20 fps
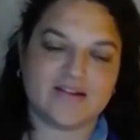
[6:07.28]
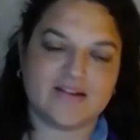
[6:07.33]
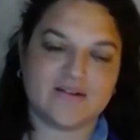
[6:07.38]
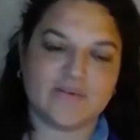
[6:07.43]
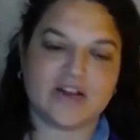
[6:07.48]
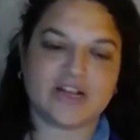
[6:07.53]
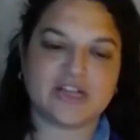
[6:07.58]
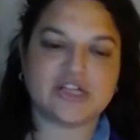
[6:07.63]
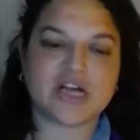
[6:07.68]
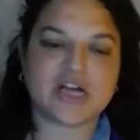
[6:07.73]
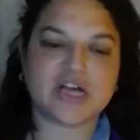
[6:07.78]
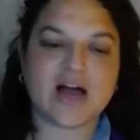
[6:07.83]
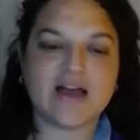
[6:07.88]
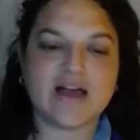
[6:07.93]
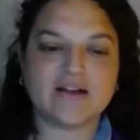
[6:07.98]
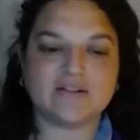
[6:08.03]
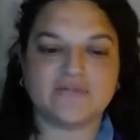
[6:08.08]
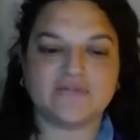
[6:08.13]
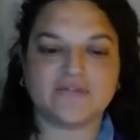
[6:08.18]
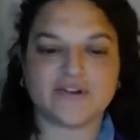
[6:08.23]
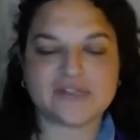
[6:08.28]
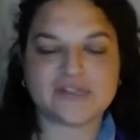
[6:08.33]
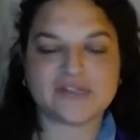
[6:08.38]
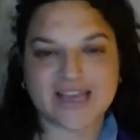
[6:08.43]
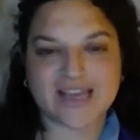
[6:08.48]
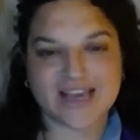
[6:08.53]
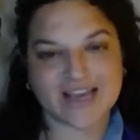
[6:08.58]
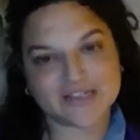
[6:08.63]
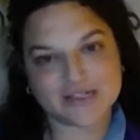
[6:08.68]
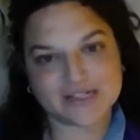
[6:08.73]
When a child first
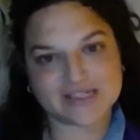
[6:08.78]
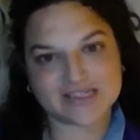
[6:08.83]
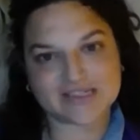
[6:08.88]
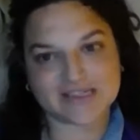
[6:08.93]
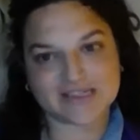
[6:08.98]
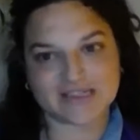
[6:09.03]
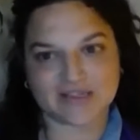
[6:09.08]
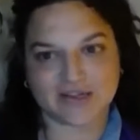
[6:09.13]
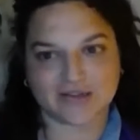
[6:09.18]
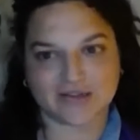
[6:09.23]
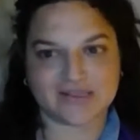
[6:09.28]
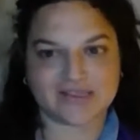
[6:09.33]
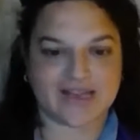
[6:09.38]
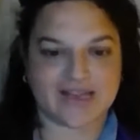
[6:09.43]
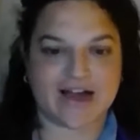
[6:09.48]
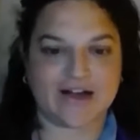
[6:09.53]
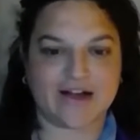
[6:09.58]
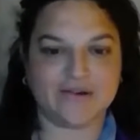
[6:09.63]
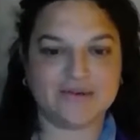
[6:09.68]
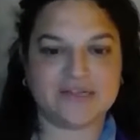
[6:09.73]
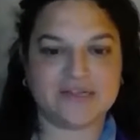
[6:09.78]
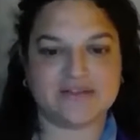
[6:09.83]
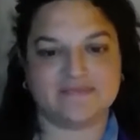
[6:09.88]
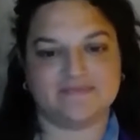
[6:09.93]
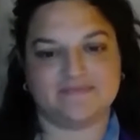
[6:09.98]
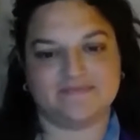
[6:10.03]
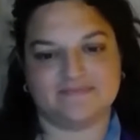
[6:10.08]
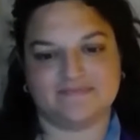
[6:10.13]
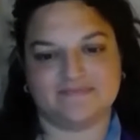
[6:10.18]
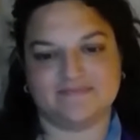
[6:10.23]
catches adults out,
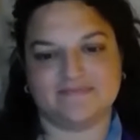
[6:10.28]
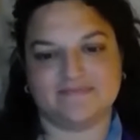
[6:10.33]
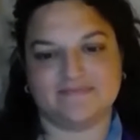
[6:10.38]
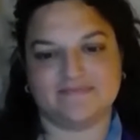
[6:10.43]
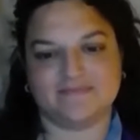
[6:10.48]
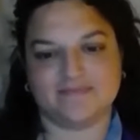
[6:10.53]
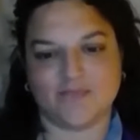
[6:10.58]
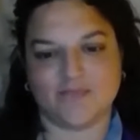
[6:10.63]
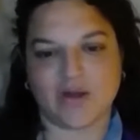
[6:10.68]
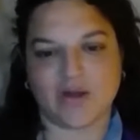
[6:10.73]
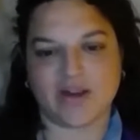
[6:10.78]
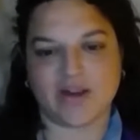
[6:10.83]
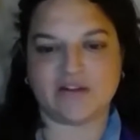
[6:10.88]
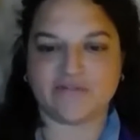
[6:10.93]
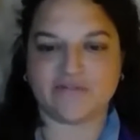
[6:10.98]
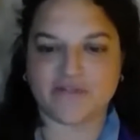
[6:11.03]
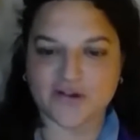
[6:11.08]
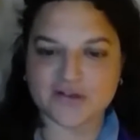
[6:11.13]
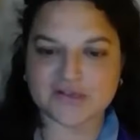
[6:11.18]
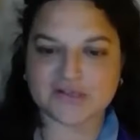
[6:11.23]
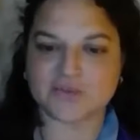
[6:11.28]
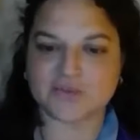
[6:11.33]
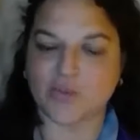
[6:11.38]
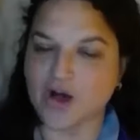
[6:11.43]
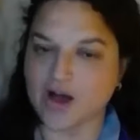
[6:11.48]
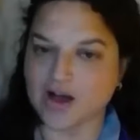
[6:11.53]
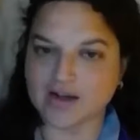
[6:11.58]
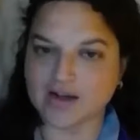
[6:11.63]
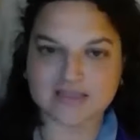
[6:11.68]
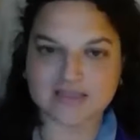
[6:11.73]
when it first
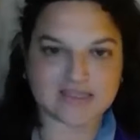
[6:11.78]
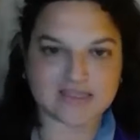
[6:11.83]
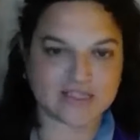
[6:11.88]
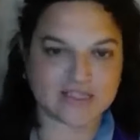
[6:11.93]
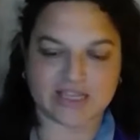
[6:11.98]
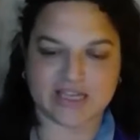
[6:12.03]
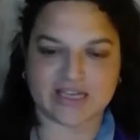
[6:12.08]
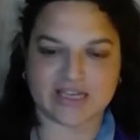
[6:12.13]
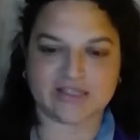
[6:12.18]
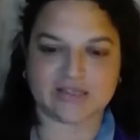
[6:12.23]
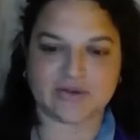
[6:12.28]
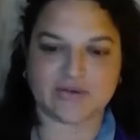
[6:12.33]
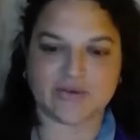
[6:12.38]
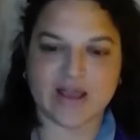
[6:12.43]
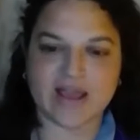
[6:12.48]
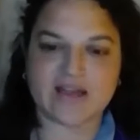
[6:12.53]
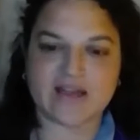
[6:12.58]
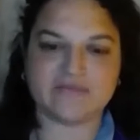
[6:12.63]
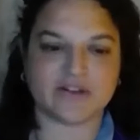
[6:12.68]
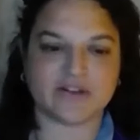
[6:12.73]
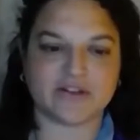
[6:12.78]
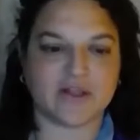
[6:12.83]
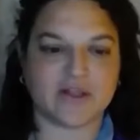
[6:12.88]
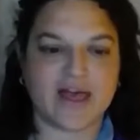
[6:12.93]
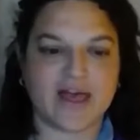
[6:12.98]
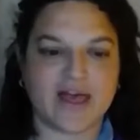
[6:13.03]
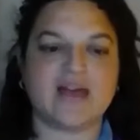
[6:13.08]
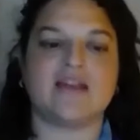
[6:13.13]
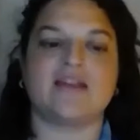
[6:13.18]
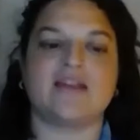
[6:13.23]
walks into his grave little
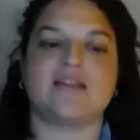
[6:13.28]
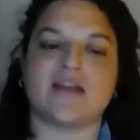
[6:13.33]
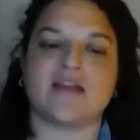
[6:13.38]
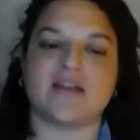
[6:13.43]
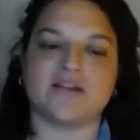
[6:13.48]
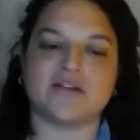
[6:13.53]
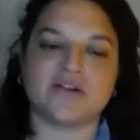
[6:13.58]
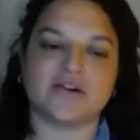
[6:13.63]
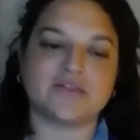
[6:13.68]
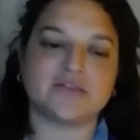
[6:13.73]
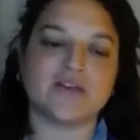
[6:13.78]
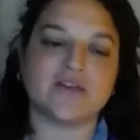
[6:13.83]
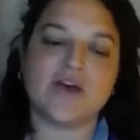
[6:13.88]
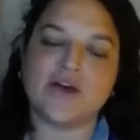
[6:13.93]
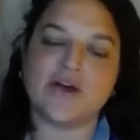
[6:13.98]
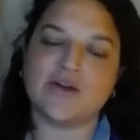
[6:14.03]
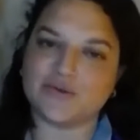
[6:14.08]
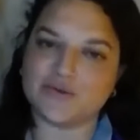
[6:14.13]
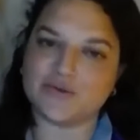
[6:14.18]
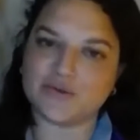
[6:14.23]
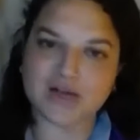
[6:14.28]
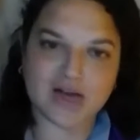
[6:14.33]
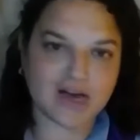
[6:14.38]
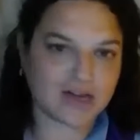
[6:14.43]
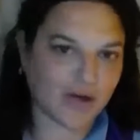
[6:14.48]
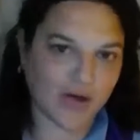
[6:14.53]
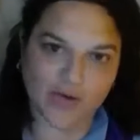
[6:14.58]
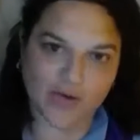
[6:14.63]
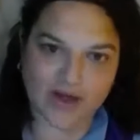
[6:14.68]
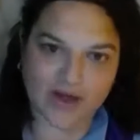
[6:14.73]
head that adults do not
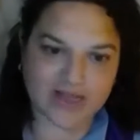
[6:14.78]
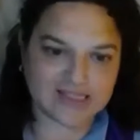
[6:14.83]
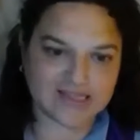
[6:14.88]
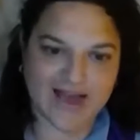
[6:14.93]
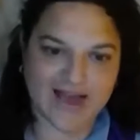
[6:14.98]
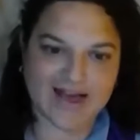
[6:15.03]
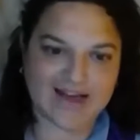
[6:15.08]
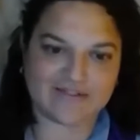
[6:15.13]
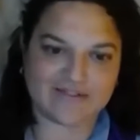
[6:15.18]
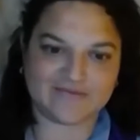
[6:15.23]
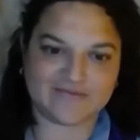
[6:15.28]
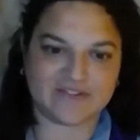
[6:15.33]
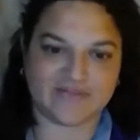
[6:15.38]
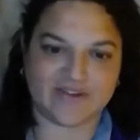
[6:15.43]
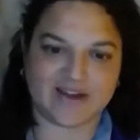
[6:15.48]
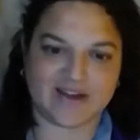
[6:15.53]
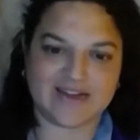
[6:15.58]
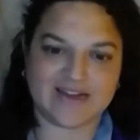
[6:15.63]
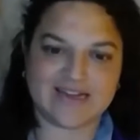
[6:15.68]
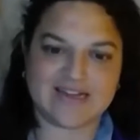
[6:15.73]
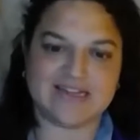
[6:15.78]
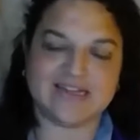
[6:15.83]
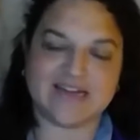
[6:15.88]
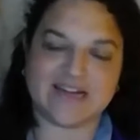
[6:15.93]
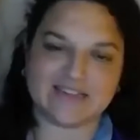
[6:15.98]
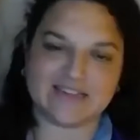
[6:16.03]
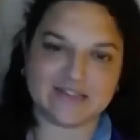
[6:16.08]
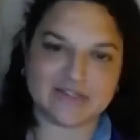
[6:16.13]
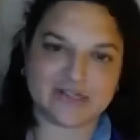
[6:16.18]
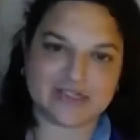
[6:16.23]
always have divine
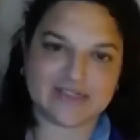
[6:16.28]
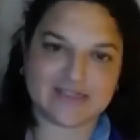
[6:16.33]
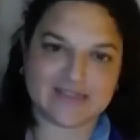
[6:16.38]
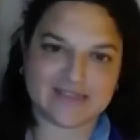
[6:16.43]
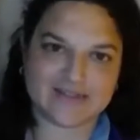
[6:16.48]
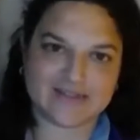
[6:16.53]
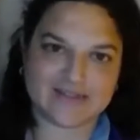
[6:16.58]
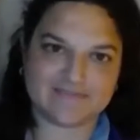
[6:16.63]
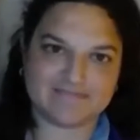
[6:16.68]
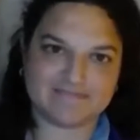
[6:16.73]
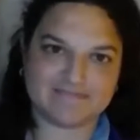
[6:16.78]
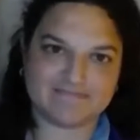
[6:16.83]
intelligence,